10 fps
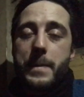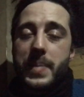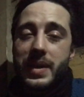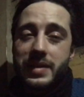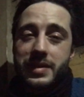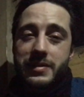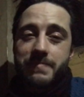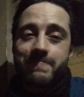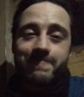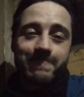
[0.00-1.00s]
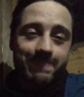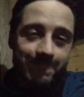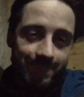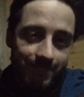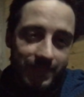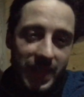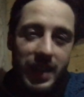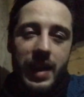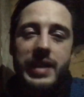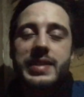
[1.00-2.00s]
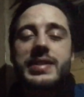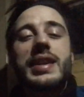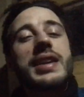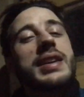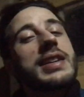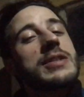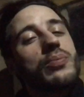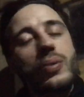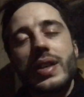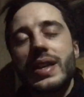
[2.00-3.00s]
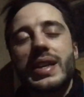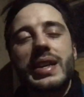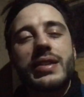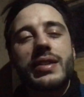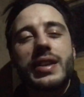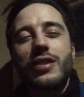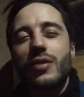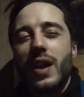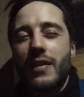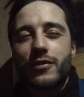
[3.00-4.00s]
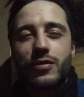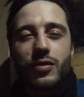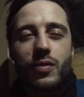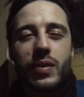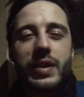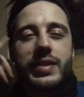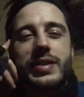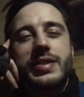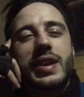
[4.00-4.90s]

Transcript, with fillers: But as I said, it's pretty hidden and you have to know where it is.